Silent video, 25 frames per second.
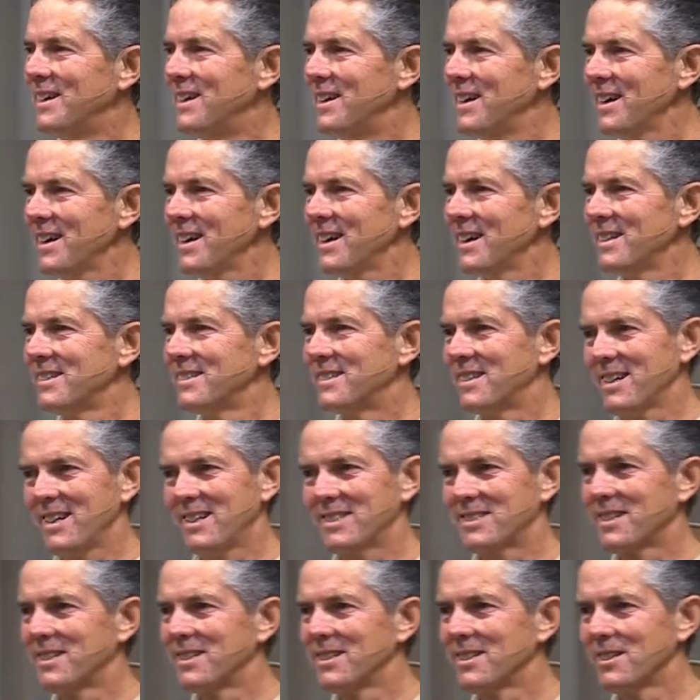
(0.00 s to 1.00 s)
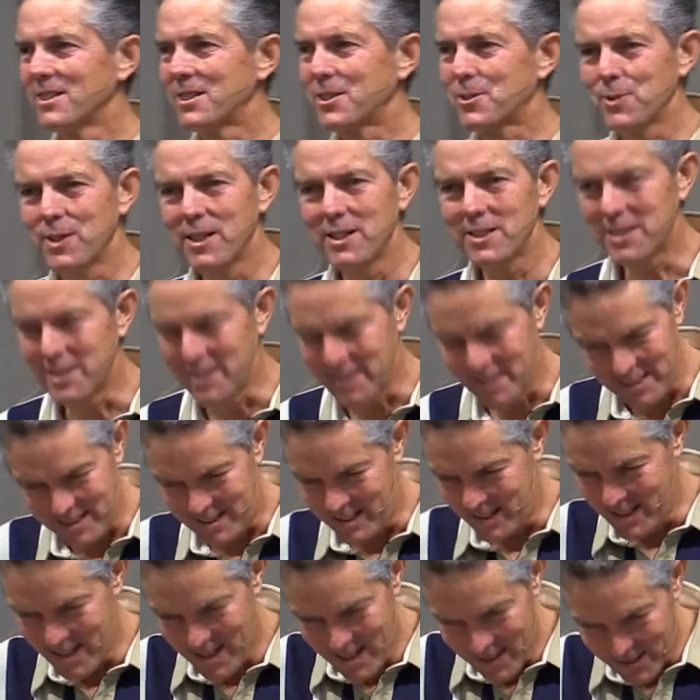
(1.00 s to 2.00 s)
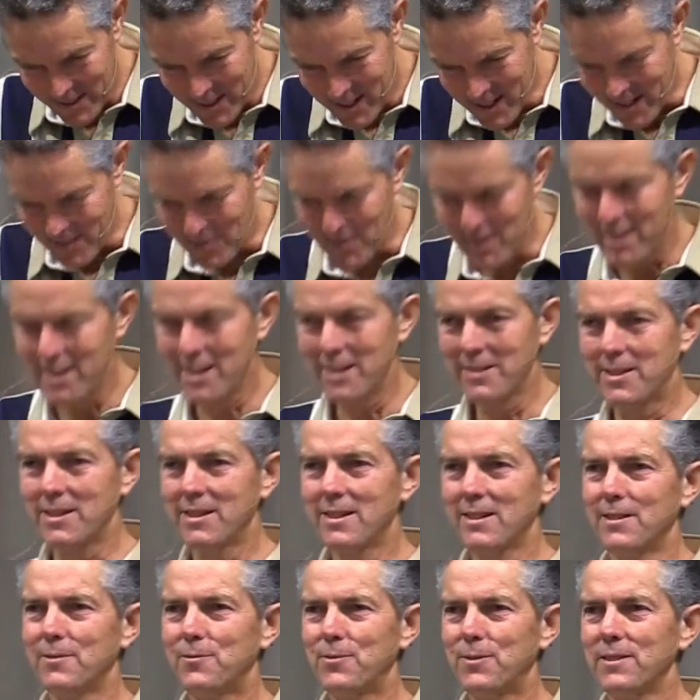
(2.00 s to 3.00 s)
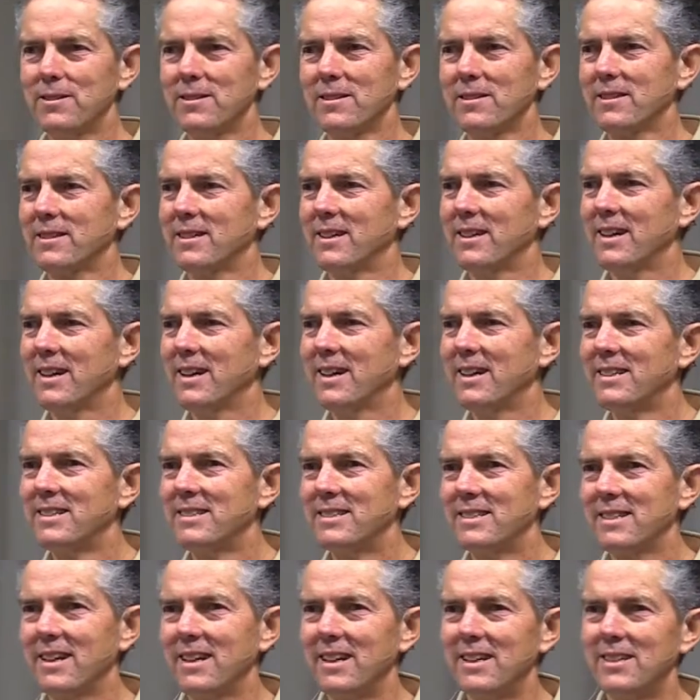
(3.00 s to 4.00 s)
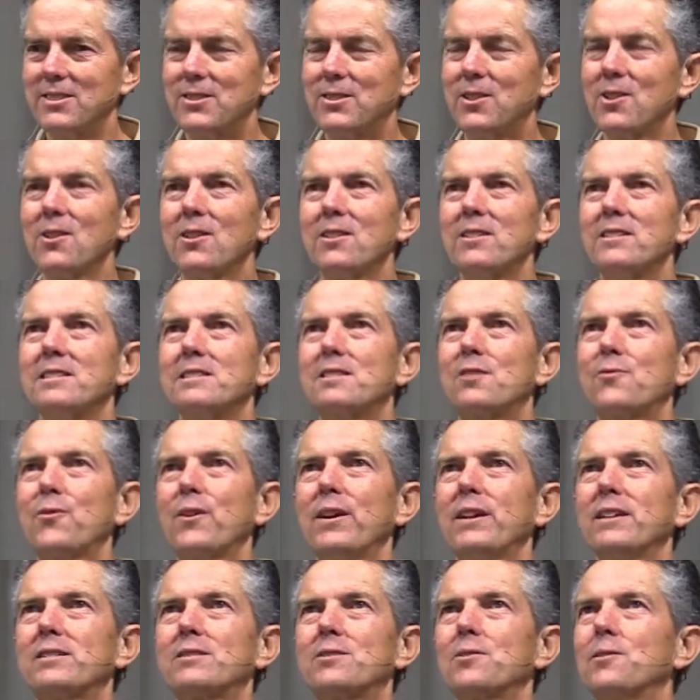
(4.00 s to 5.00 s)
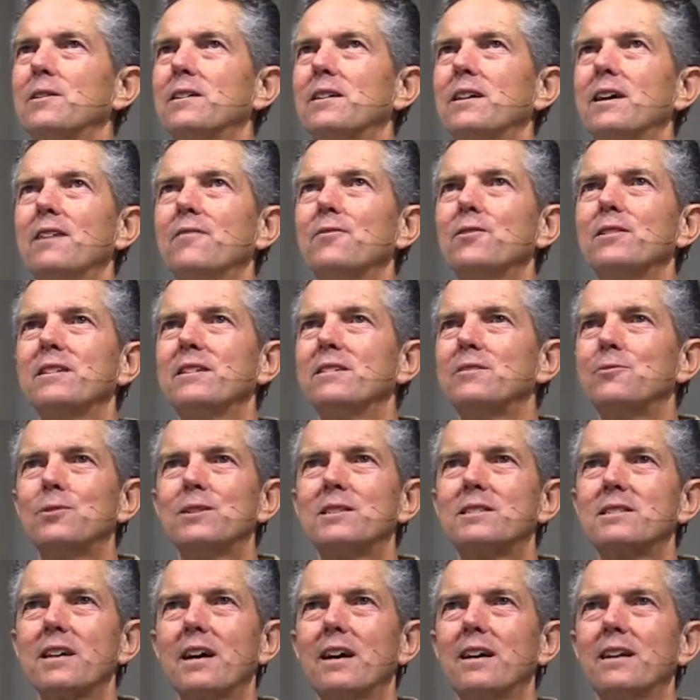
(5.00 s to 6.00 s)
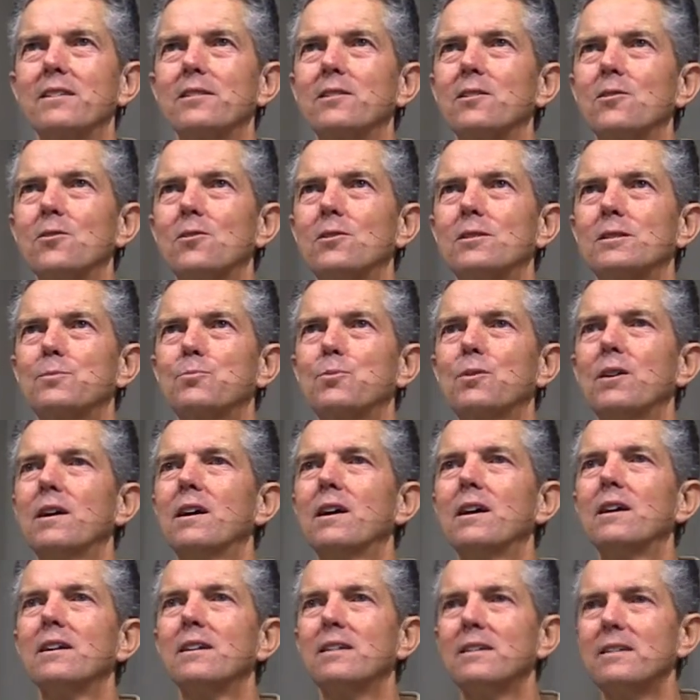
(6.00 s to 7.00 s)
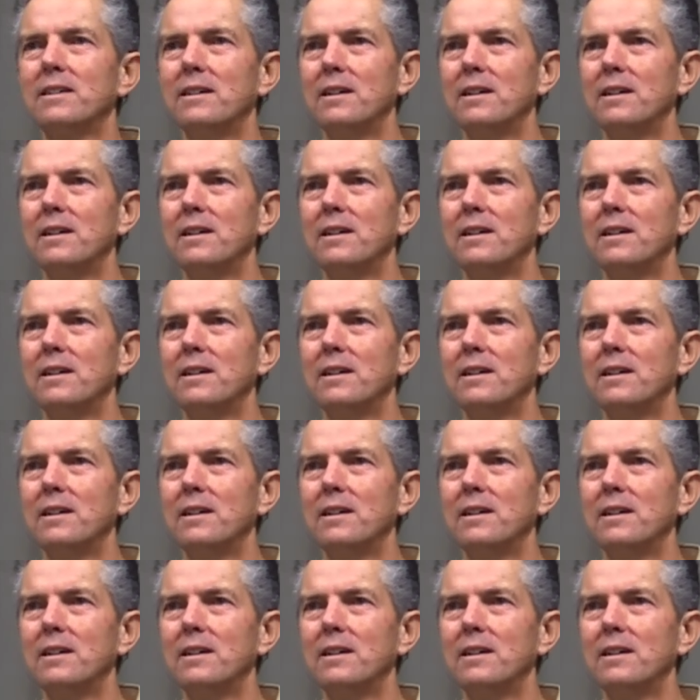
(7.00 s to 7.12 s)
And as an illustration, he knelt down right out there in the field and turned his face toward heaven and recited the Lord's Prayer.